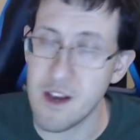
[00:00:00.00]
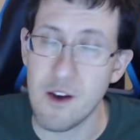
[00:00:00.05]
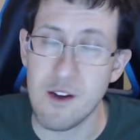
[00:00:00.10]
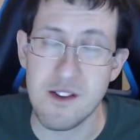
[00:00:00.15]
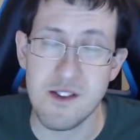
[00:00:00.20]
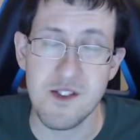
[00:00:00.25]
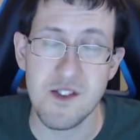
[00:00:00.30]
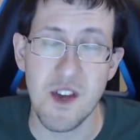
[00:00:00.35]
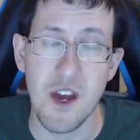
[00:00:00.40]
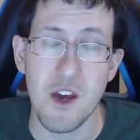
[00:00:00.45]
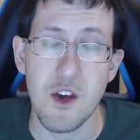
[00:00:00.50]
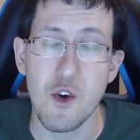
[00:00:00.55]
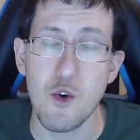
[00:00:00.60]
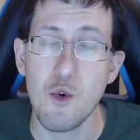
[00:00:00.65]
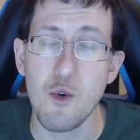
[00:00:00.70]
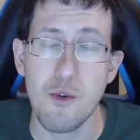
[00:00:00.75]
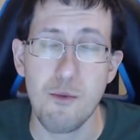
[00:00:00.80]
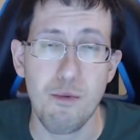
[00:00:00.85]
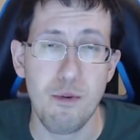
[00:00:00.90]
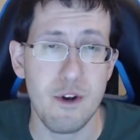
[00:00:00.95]
to say
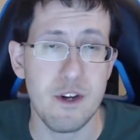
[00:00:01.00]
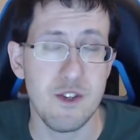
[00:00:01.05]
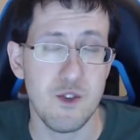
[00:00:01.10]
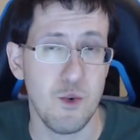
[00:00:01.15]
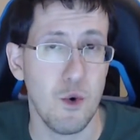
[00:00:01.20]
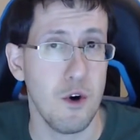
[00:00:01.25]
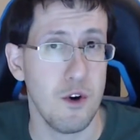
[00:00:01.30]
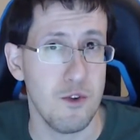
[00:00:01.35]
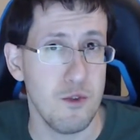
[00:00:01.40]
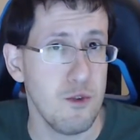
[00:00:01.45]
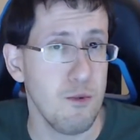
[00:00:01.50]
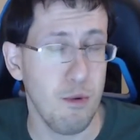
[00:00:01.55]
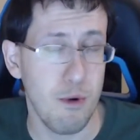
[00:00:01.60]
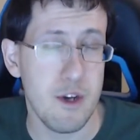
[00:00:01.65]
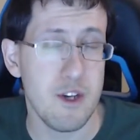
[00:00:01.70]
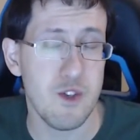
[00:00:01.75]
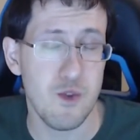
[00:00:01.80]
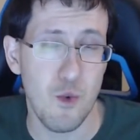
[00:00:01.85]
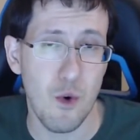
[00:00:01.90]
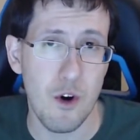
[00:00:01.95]
who the priests were and who the
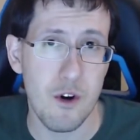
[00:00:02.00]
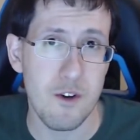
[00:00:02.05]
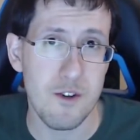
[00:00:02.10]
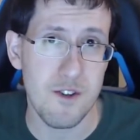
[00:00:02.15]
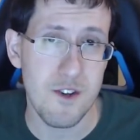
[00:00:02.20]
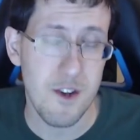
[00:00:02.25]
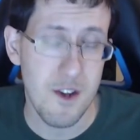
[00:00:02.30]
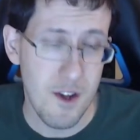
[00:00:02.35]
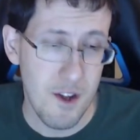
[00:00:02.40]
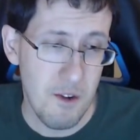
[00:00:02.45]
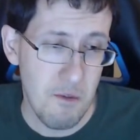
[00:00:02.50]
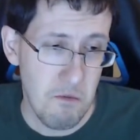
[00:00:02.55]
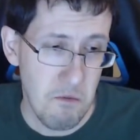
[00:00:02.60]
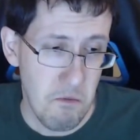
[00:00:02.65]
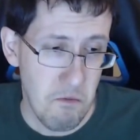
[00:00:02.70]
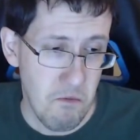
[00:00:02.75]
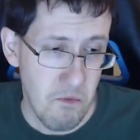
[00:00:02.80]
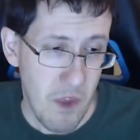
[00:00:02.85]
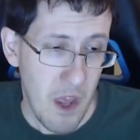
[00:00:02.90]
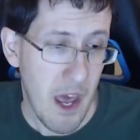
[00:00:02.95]
priests weren't,
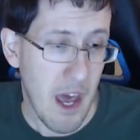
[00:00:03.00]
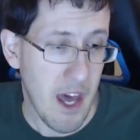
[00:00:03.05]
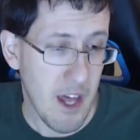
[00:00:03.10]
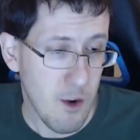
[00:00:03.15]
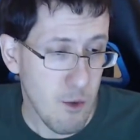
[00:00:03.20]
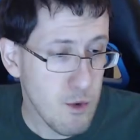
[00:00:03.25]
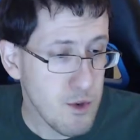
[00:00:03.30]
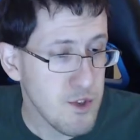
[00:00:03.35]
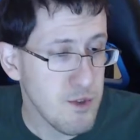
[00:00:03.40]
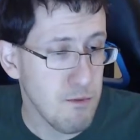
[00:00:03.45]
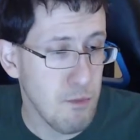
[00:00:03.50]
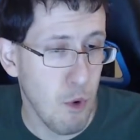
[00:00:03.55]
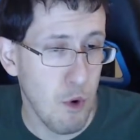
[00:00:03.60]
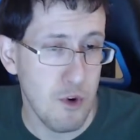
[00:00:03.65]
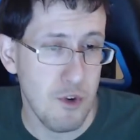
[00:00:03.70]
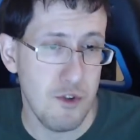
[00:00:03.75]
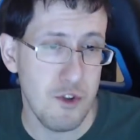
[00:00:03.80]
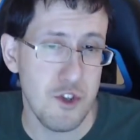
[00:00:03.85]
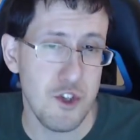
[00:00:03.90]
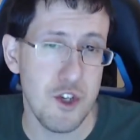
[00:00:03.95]
and it was
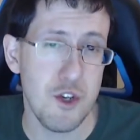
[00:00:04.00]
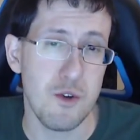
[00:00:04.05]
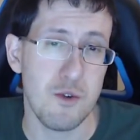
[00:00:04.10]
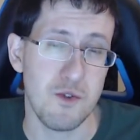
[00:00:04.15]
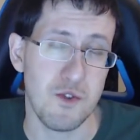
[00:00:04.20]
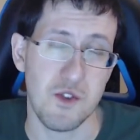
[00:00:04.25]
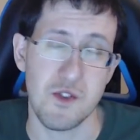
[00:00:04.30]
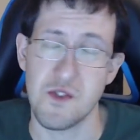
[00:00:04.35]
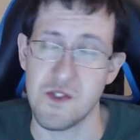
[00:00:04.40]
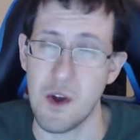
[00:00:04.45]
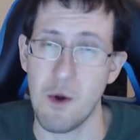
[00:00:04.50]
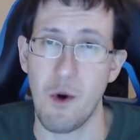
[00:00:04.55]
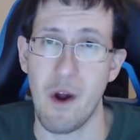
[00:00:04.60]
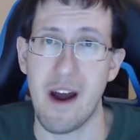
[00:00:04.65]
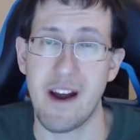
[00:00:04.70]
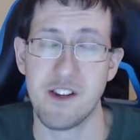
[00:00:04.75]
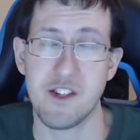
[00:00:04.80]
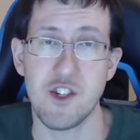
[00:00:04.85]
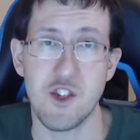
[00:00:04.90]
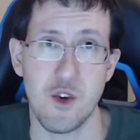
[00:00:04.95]
important to the Jews because they were
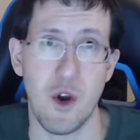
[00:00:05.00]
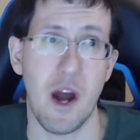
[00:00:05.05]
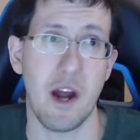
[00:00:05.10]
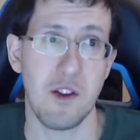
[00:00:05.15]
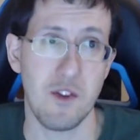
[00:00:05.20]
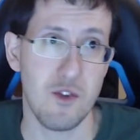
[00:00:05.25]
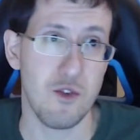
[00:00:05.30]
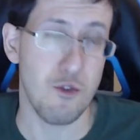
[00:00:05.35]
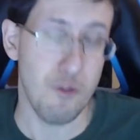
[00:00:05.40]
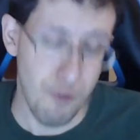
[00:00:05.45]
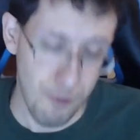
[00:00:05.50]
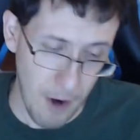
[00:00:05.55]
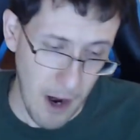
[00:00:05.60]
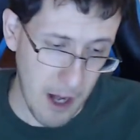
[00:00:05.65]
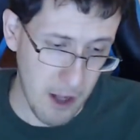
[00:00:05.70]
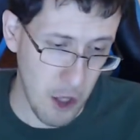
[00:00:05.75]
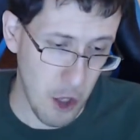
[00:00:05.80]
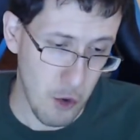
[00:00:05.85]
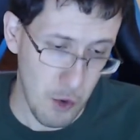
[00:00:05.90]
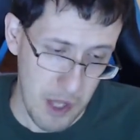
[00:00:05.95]
actually trying to
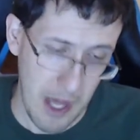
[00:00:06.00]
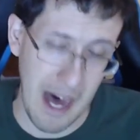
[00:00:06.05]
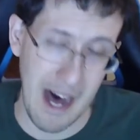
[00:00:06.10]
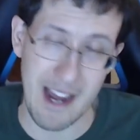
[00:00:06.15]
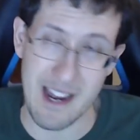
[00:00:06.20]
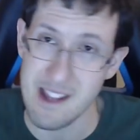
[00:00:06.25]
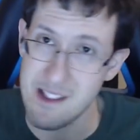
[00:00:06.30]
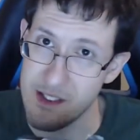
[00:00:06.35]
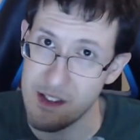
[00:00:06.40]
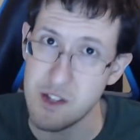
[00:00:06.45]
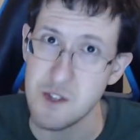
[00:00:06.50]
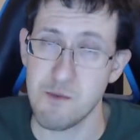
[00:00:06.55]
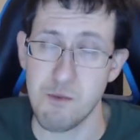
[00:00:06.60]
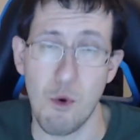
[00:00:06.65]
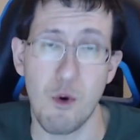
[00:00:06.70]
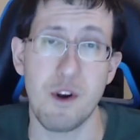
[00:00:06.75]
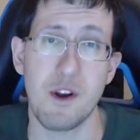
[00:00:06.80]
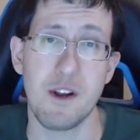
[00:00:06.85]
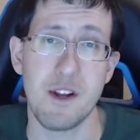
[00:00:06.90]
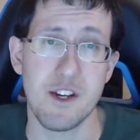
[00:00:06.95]
follow God at this
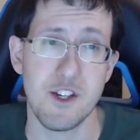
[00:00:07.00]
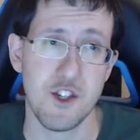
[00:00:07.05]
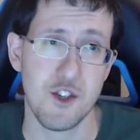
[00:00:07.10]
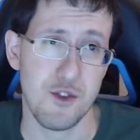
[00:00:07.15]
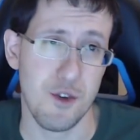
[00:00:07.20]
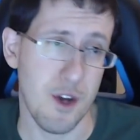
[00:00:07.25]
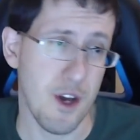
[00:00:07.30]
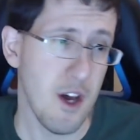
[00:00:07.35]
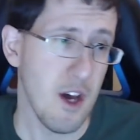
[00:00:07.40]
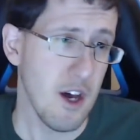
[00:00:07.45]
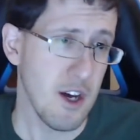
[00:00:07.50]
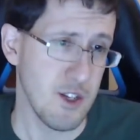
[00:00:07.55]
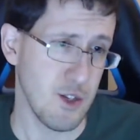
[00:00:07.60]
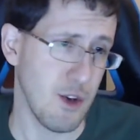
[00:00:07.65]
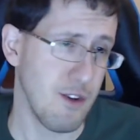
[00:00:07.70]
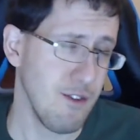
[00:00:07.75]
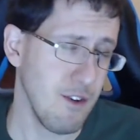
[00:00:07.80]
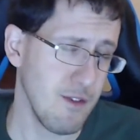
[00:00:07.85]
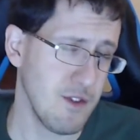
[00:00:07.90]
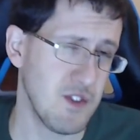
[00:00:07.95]
point in history. So
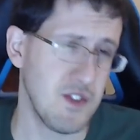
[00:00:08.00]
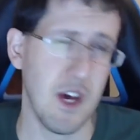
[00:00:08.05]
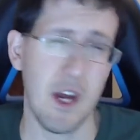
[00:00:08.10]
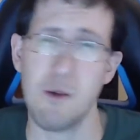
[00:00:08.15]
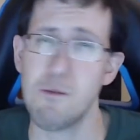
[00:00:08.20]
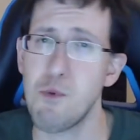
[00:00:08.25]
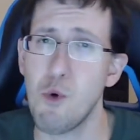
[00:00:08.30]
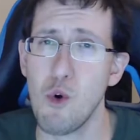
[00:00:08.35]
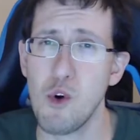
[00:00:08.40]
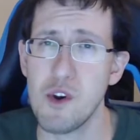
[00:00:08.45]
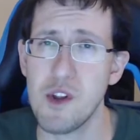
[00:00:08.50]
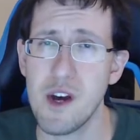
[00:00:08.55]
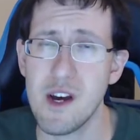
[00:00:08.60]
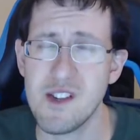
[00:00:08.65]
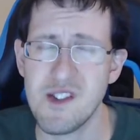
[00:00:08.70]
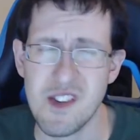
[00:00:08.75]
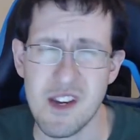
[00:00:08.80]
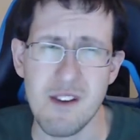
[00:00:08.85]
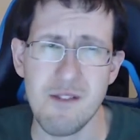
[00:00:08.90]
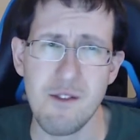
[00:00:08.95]
even if it's not important to
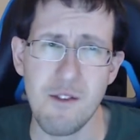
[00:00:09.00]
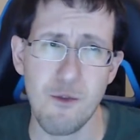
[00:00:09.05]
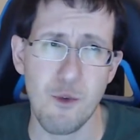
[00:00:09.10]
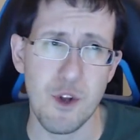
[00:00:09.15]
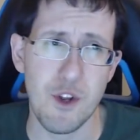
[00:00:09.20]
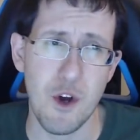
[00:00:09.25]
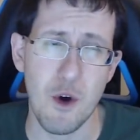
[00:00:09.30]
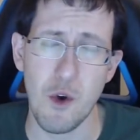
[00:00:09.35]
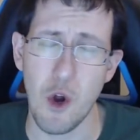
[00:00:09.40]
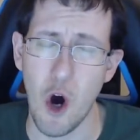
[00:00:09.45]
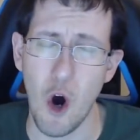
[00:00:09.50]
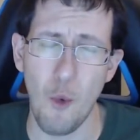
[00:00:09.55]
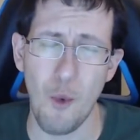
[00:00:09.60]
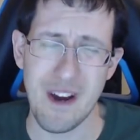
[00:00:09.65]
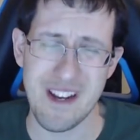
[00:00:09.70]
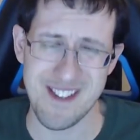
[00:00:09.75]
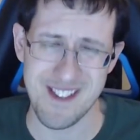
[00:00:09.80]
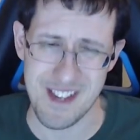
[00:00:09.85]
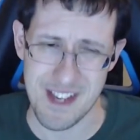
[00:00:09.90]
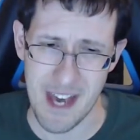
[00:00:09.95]
us, even if we don't
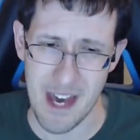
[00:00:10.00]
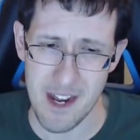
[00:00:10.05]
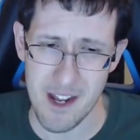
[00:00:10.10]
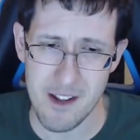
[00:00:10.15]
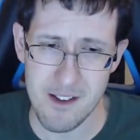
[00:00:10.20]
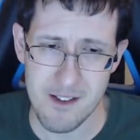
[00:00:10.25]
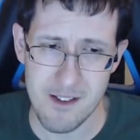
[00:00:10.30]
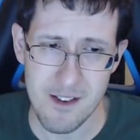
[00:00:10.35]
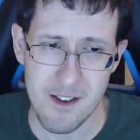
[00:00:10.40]
always get it,